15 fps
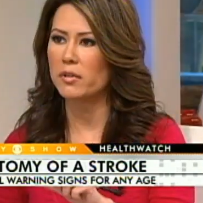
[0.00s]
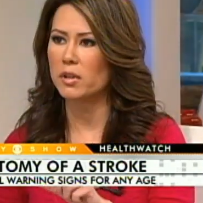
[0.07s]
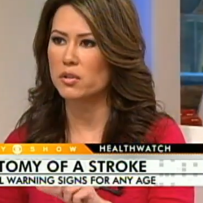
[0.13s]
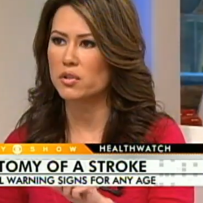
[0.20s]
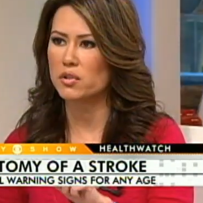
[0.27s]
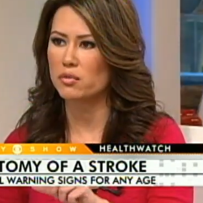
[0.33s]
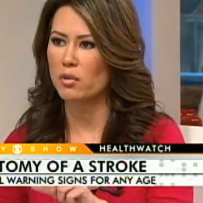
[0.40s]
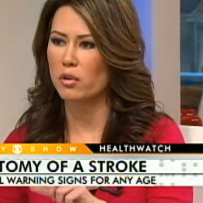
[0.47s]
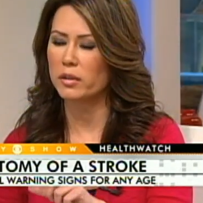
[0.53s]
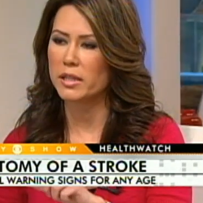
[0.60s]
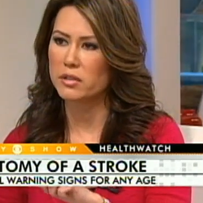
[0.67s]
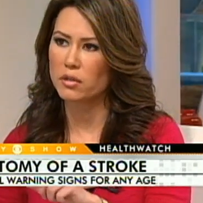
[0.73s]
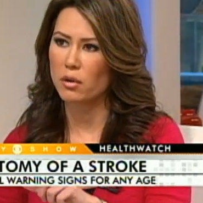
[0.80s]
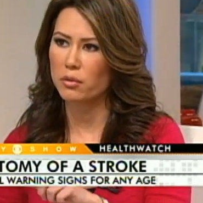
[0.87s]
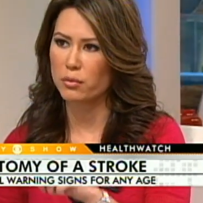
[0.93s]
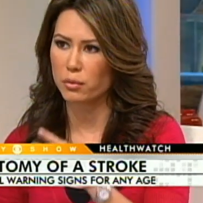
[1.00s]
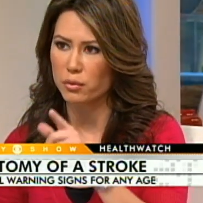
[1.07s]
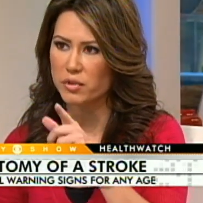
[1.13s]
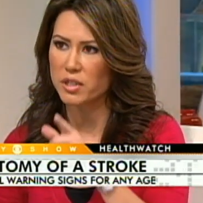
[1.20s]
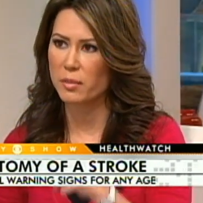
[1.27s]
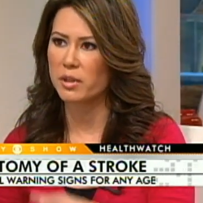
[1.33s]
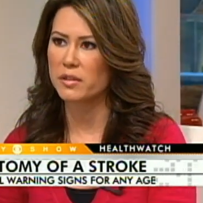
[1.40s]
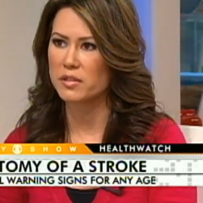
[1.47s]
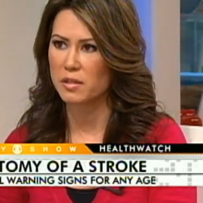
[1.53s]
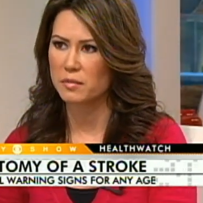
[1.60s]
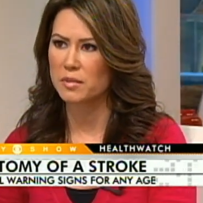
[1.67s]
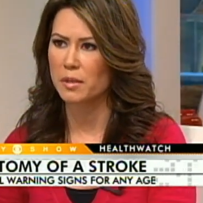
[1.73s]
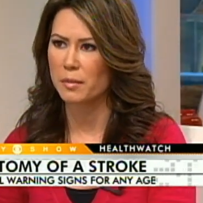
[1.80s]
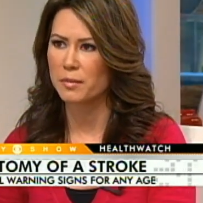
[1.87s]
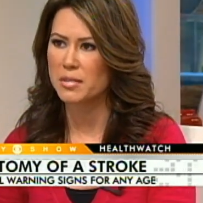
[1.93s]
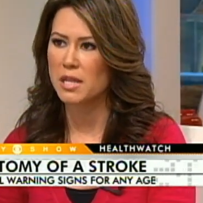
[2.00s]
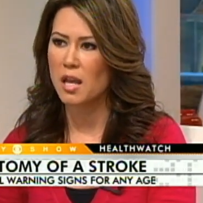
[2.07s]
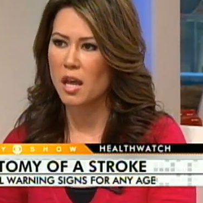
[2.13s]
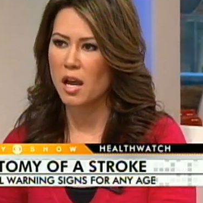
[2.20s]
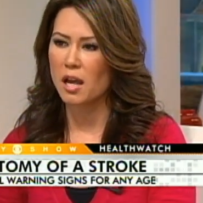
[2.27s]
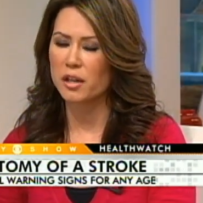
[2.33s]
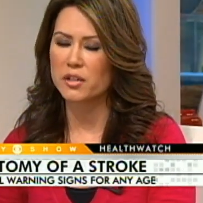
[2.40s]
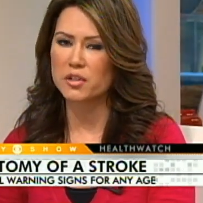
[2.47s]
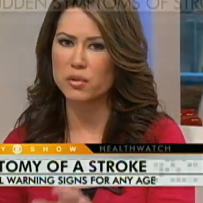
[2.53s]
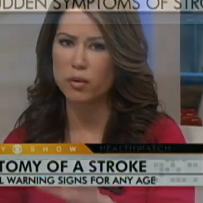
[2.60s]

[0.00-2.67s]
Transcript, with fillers: having a stroke, let's go through some of the symptoms because sure. uh,